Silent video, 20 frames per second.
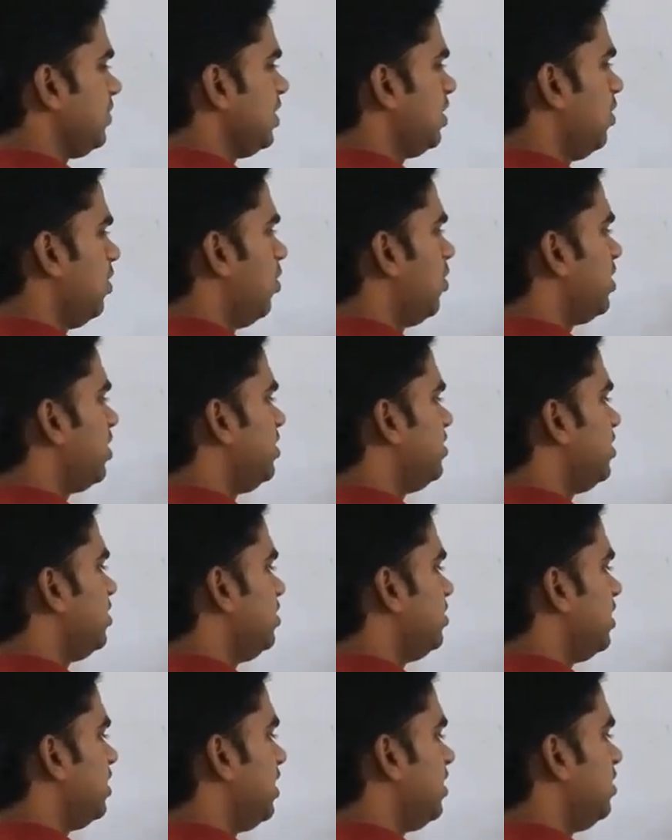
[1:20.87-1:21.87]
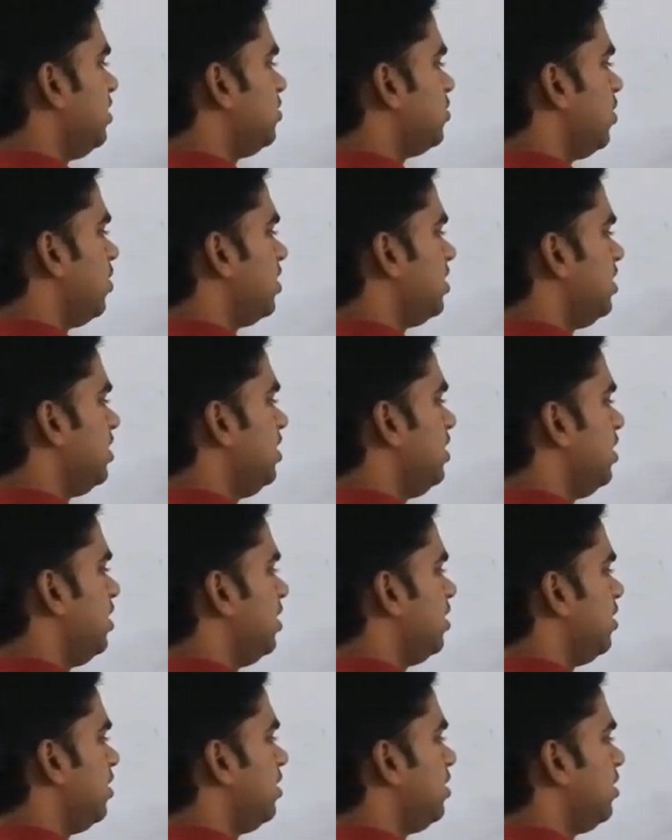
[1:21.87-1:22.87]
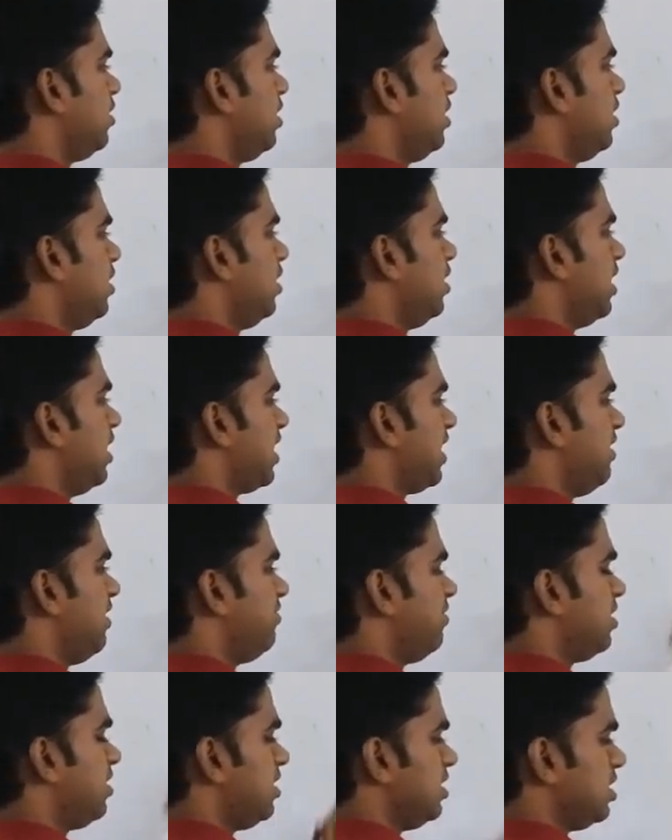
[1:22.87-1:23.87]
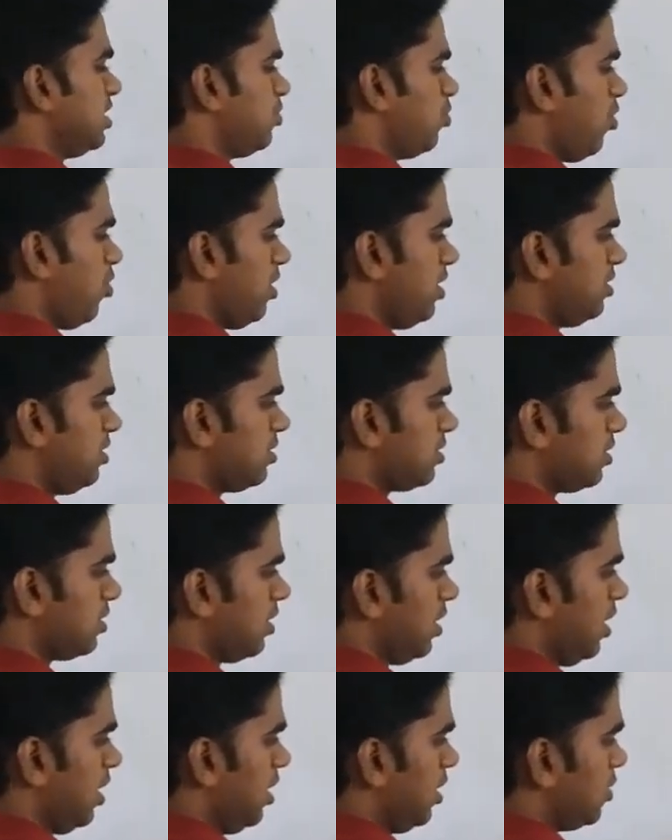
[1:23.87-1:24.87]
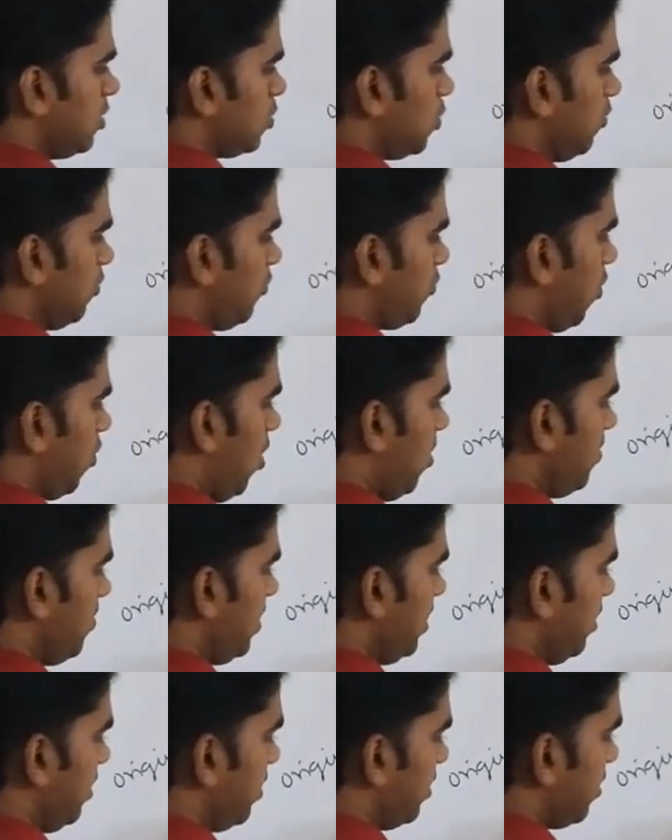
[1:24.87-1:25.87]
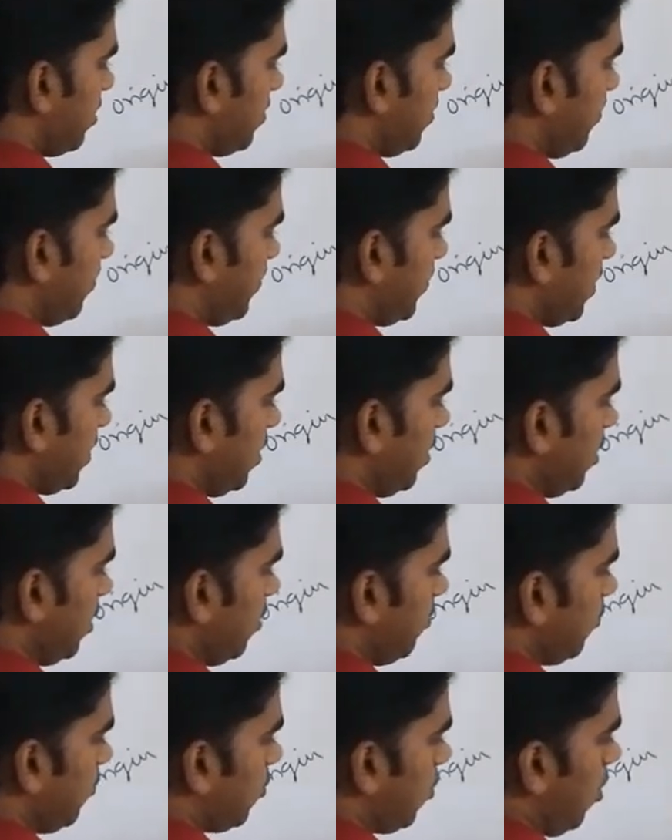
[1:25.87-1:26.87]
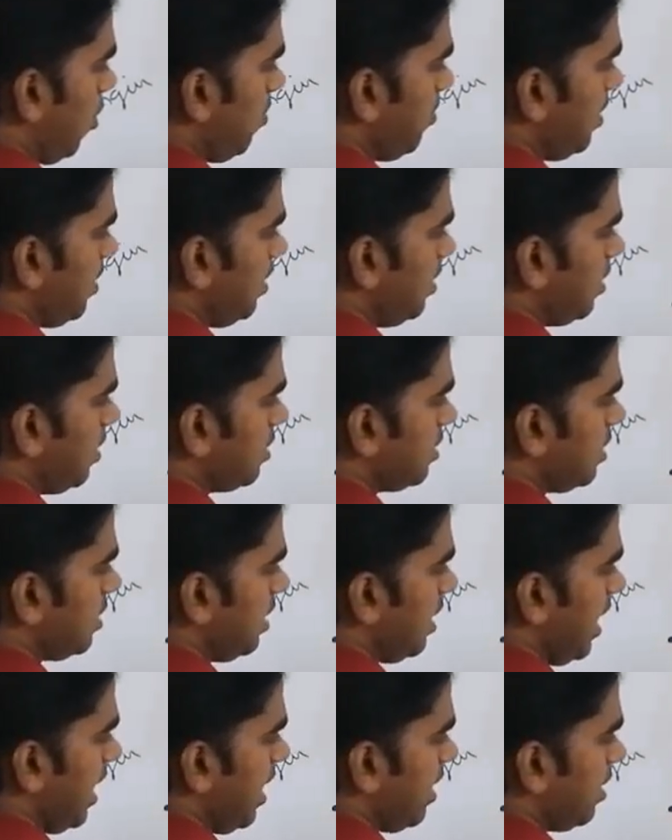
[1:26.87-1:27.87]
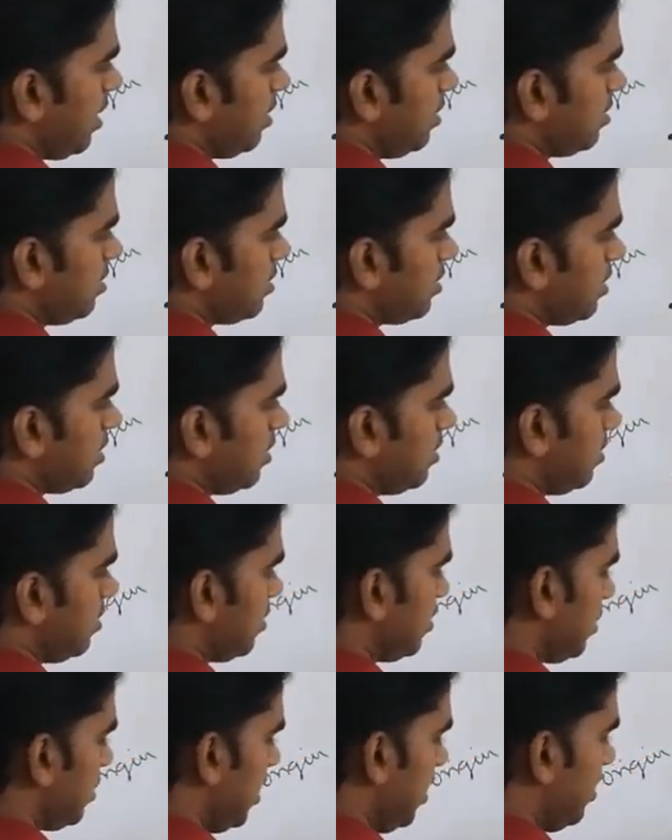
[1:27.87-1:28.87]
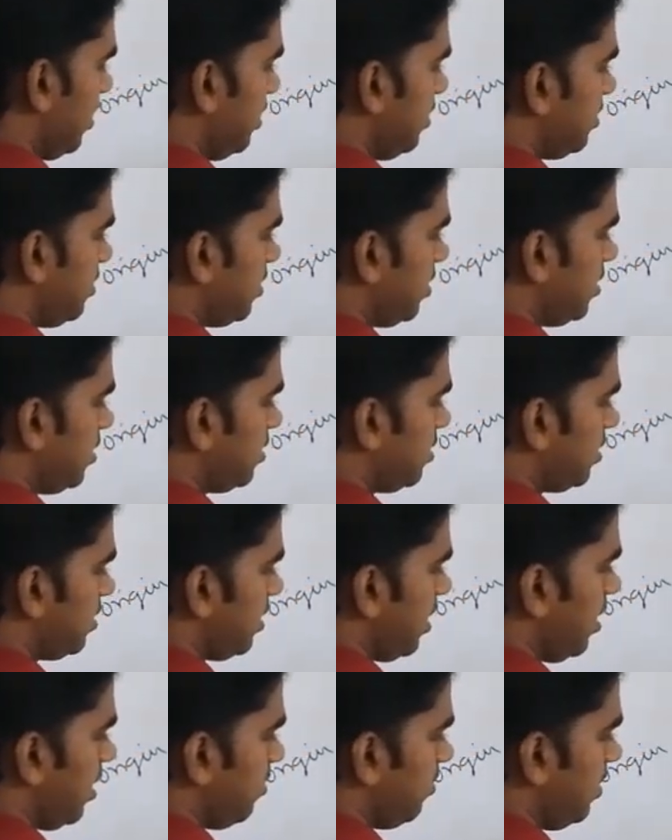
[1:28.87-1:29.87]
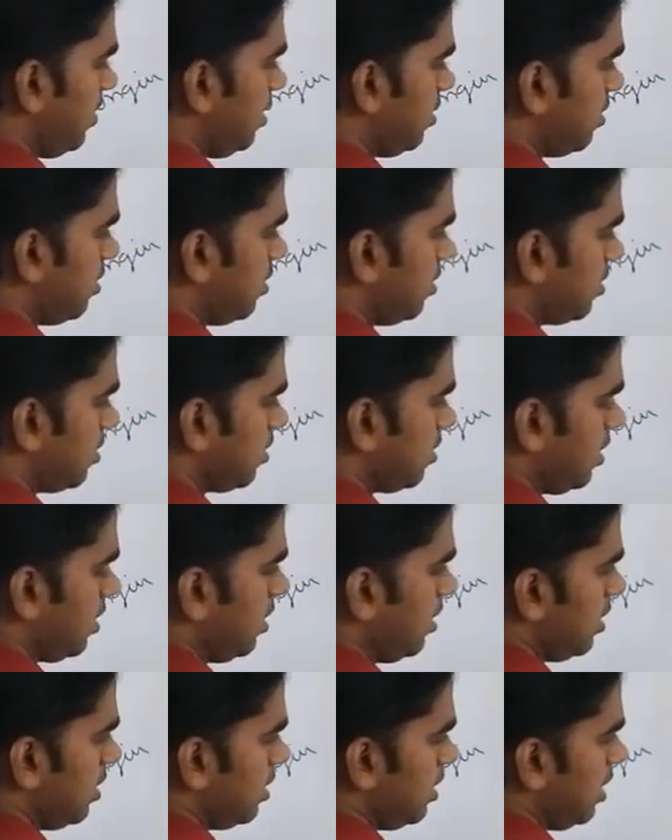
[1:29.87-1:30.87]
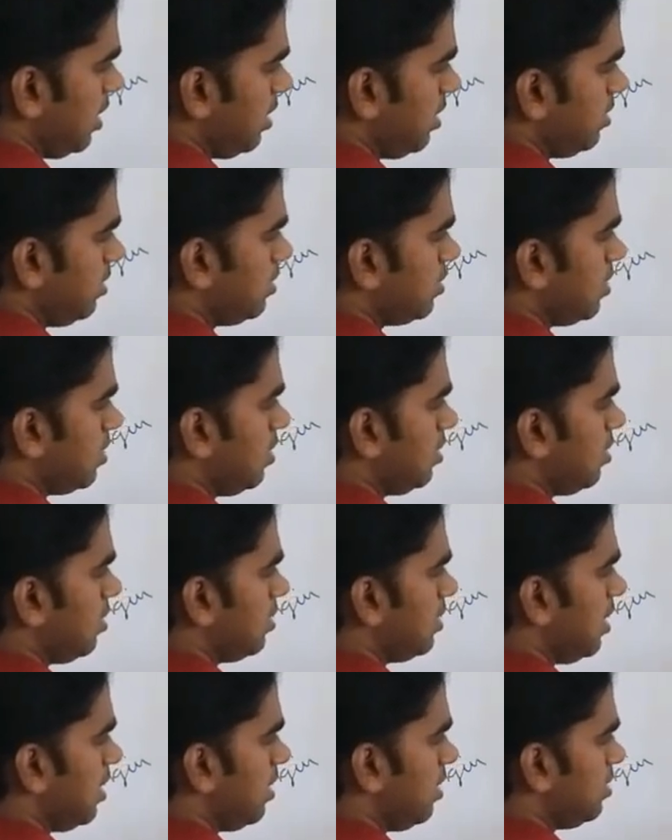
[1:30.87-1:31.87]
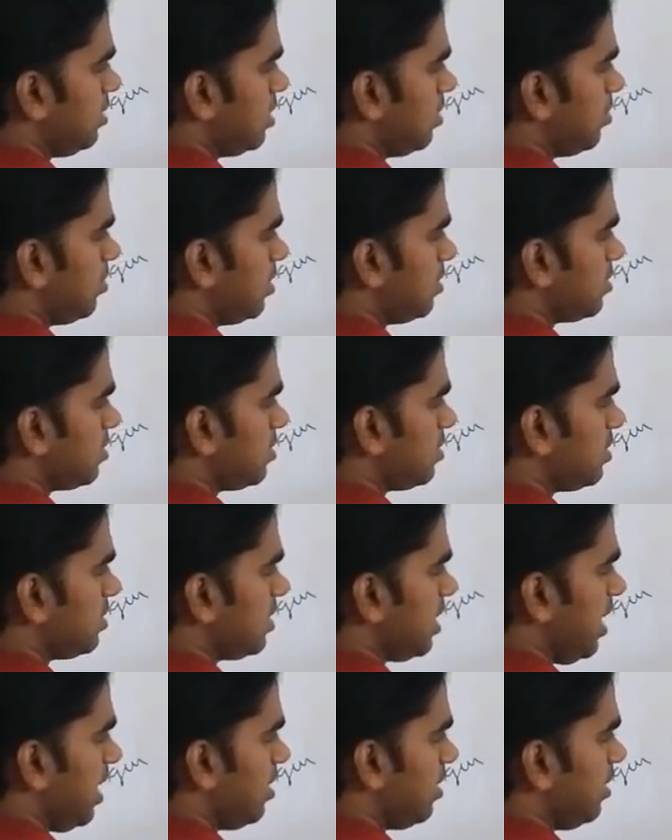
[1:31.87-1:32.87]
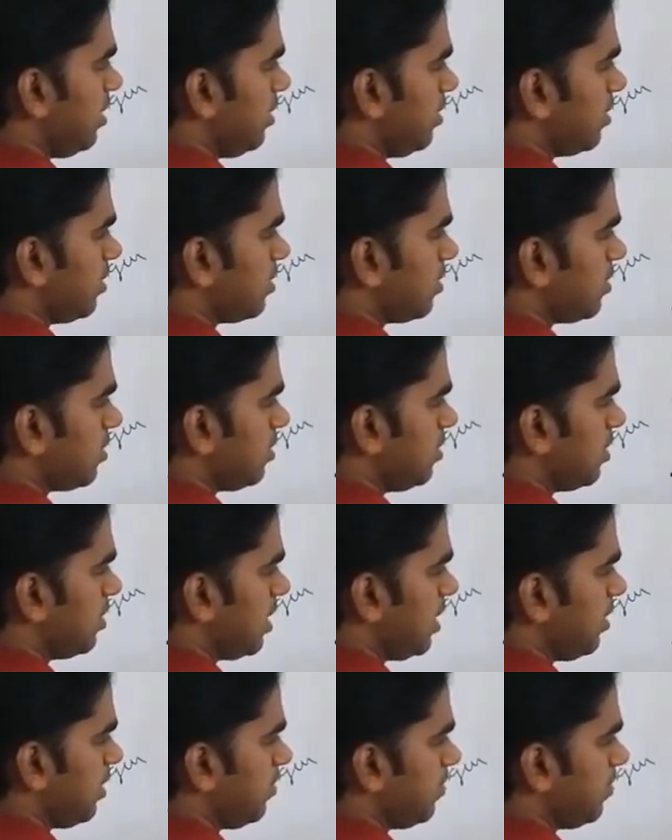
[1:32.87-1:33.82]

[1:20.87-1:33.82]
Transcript: origin, that is what the reference point. So from here say at distance 10 meter, there is a person standing. Okay,